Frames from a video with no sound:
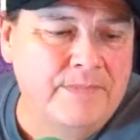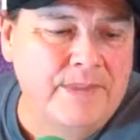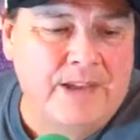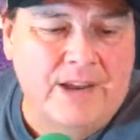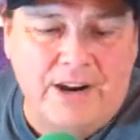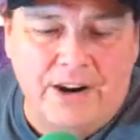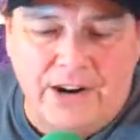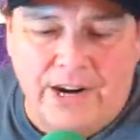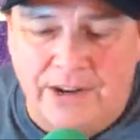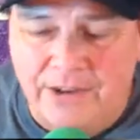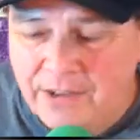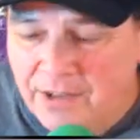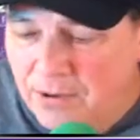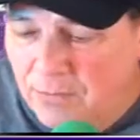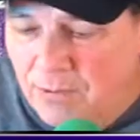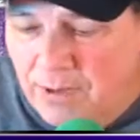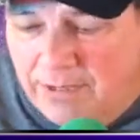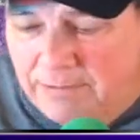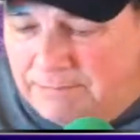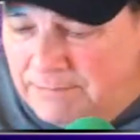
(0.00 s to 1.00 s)
All right.
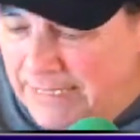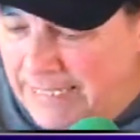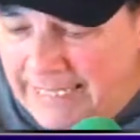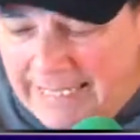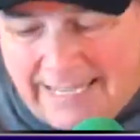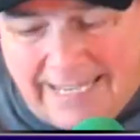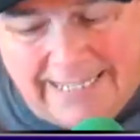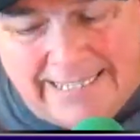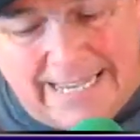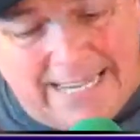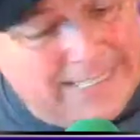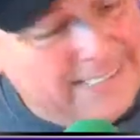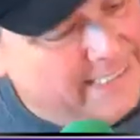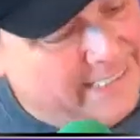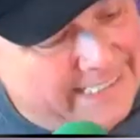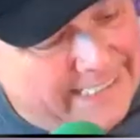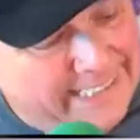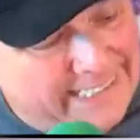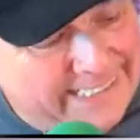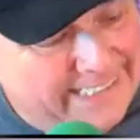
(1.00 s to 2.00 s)
Well,
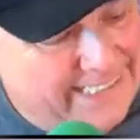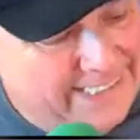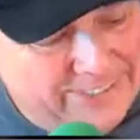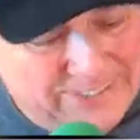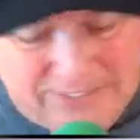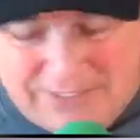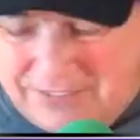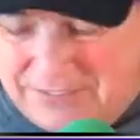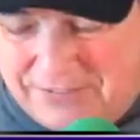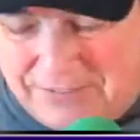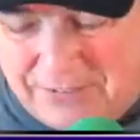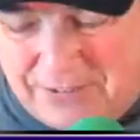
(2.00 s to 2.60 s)
again, you know,